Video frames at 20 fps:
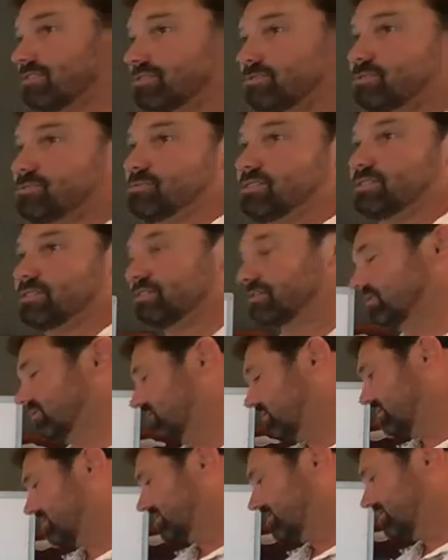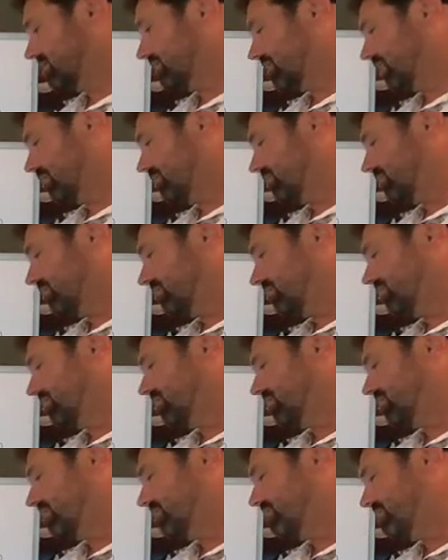those rental units
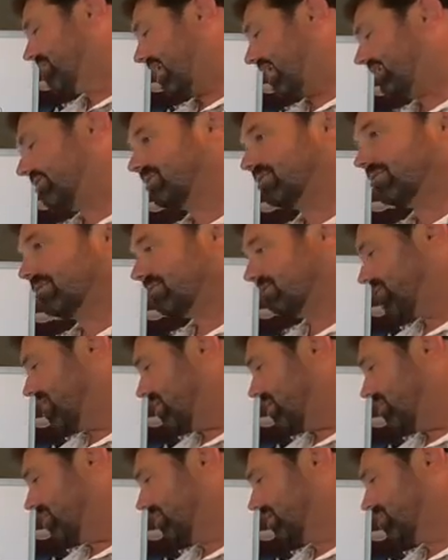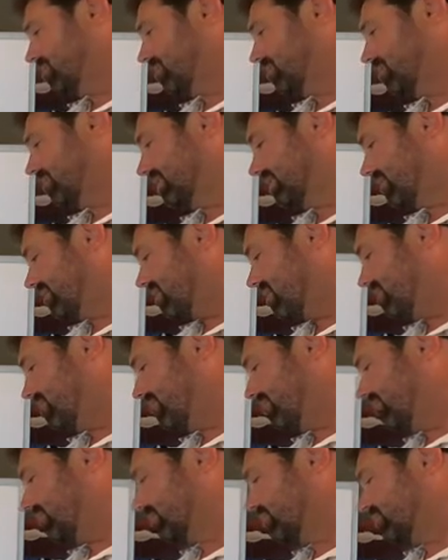the value of them can be written
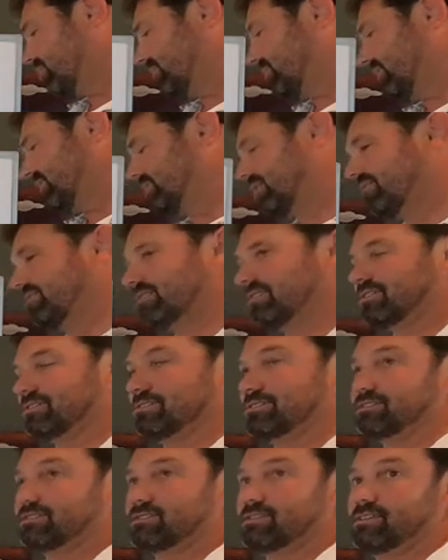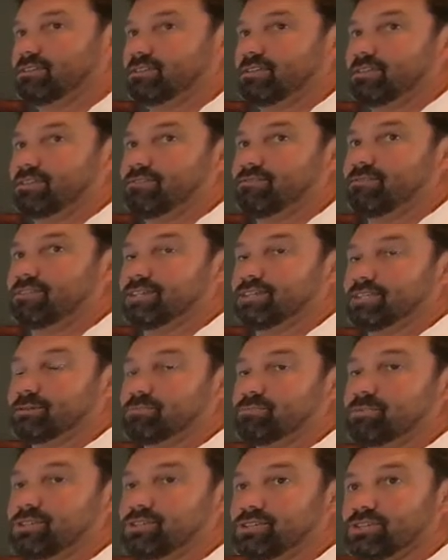off over 27 years via
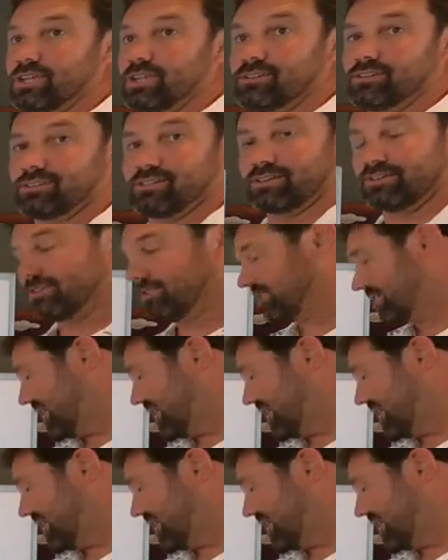depreciation on your